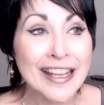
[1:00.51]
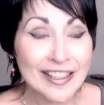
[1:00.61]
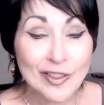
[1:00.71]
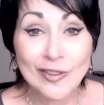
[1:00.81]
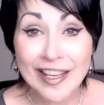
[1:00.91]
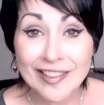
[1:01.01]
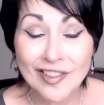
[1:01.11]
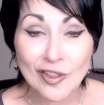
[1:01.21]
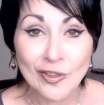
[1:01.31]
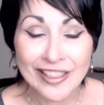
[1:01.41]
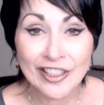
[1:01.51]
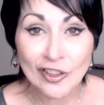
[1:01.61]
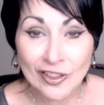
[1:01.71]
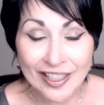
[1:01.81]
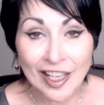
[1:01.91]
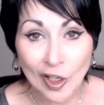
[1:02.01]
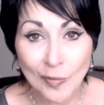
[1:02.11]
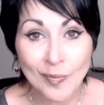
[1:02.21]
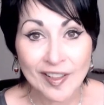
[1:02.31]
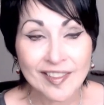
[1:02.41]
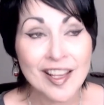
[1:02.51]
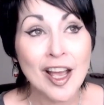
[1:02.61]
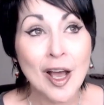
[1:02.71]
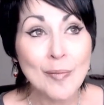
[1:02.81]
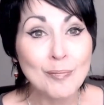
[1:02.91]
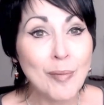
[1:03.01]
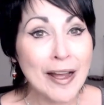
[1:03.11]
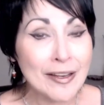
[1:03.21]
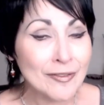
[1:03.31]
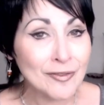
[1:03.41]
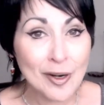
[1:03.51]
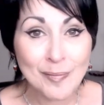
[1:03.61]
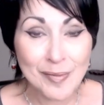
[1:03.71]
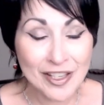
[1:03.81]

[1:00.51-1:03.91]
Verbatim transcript: And so, yes, they're here to help us, but from